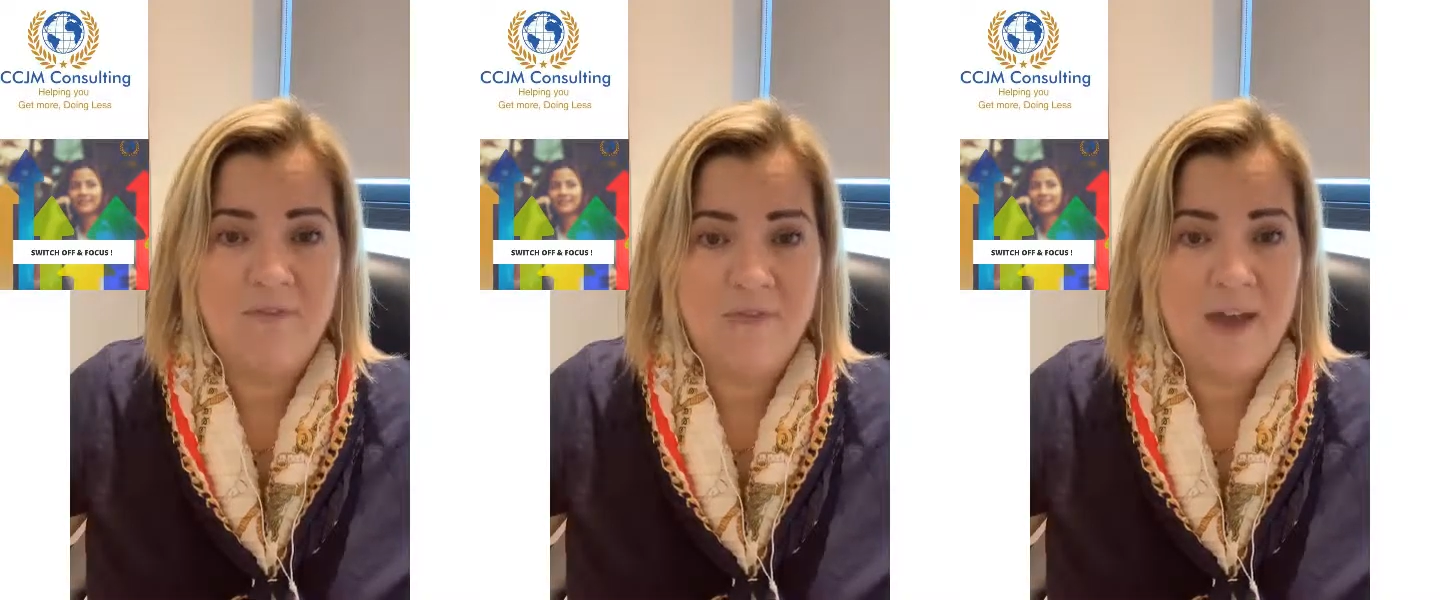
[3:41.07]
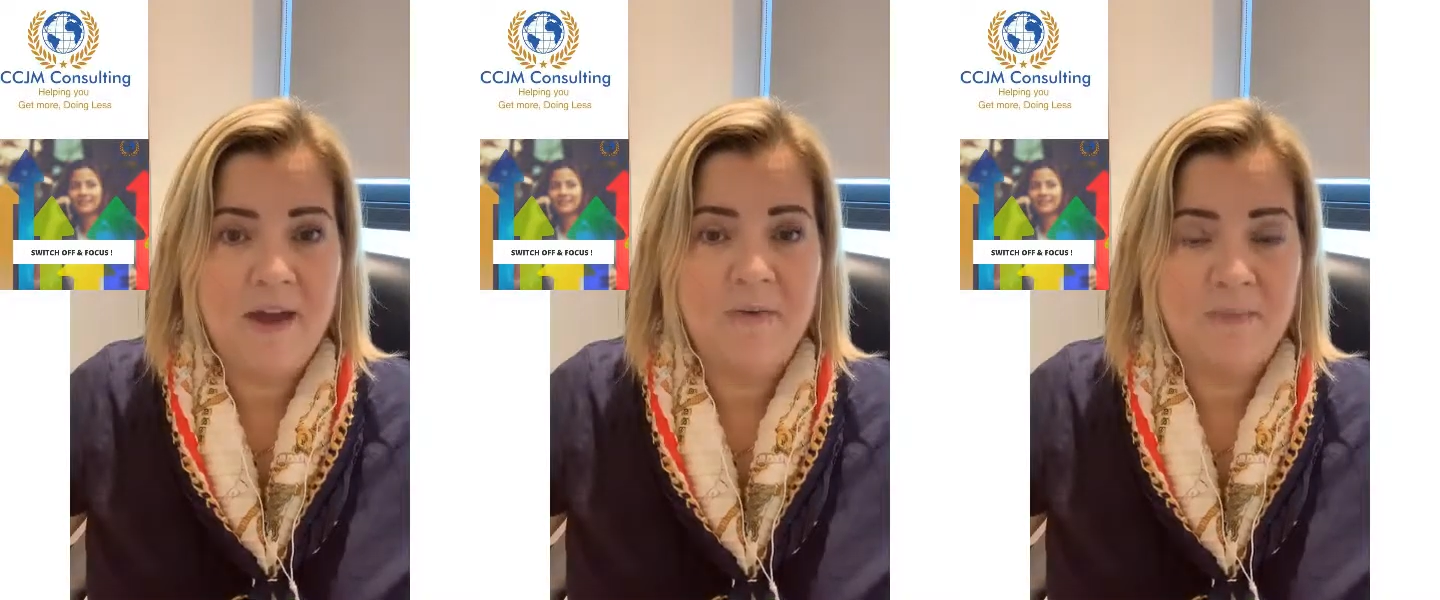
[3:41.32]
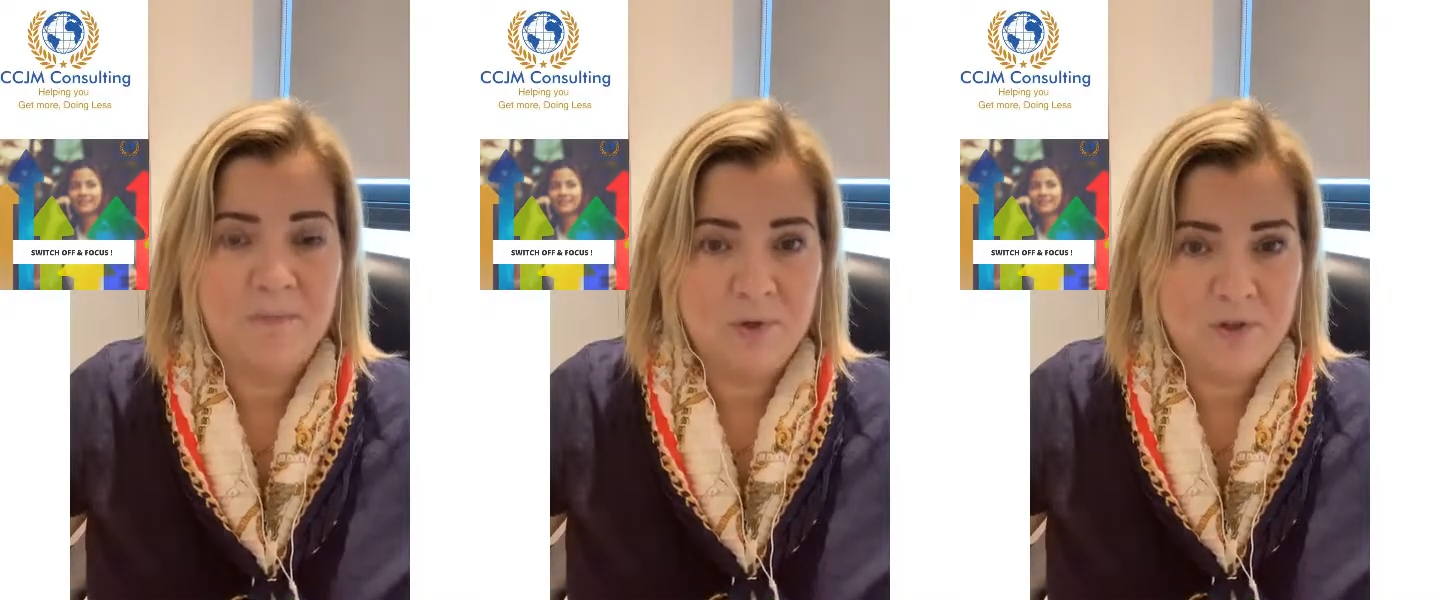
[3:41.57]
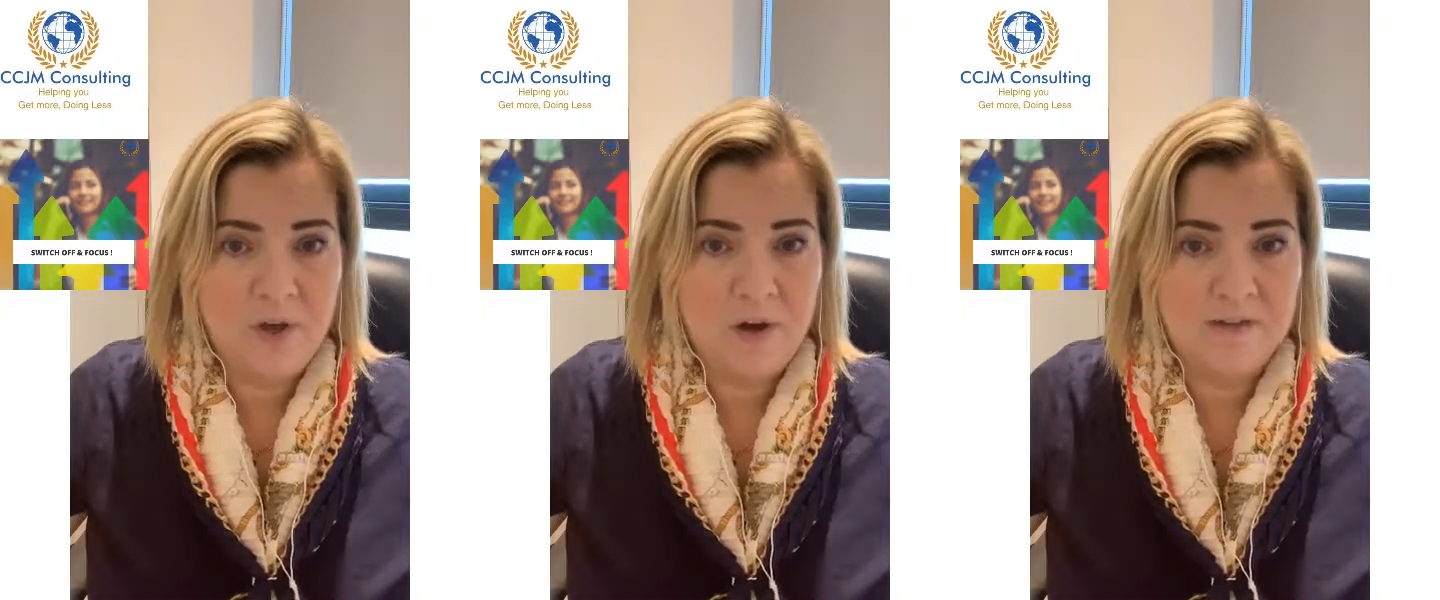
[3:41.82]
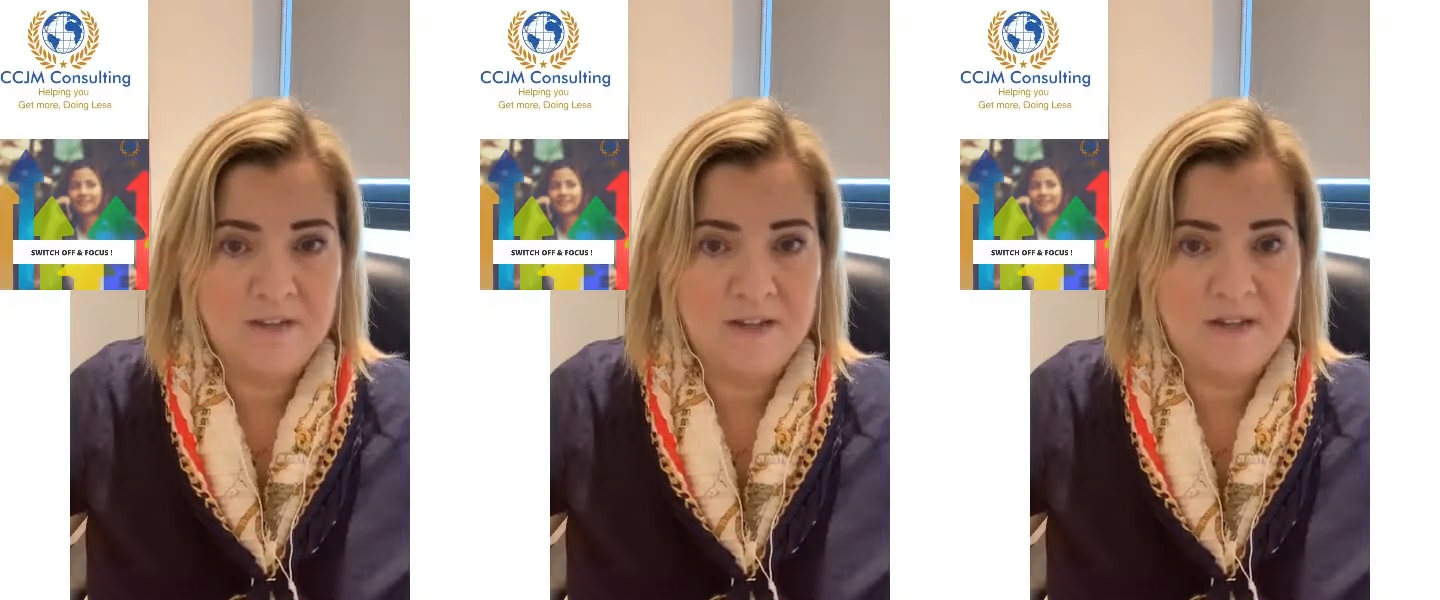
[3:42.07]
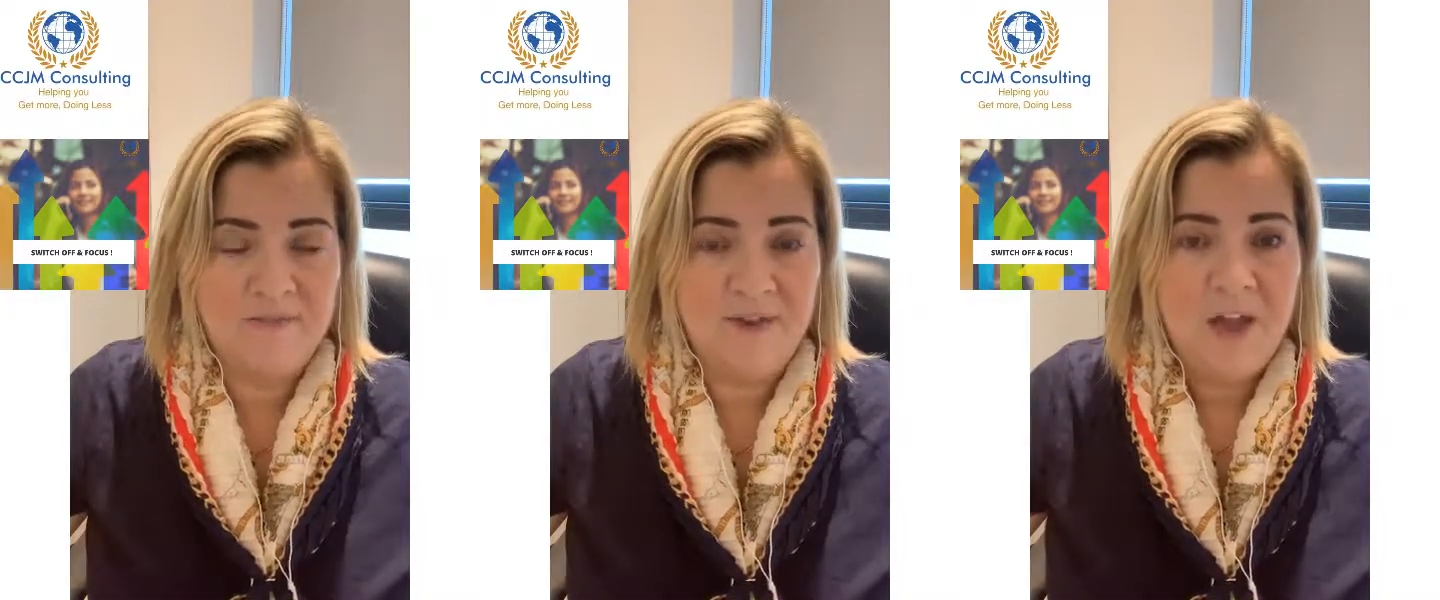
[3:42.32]
very
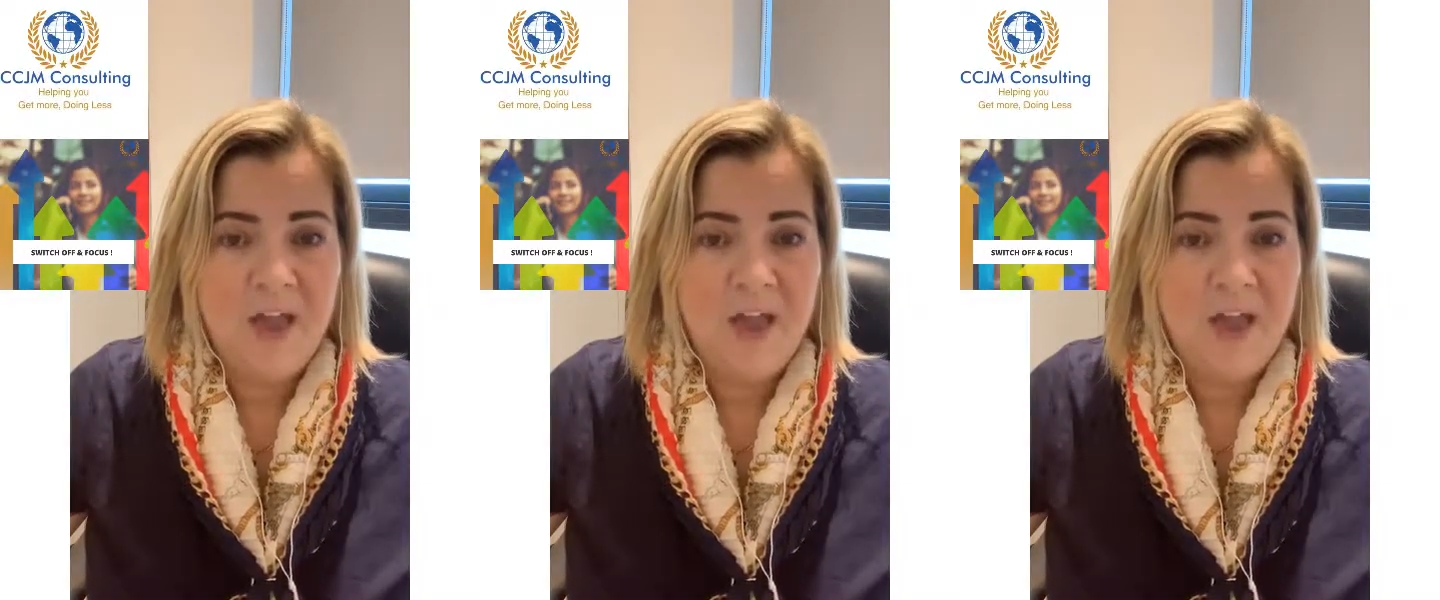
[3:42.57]
productive.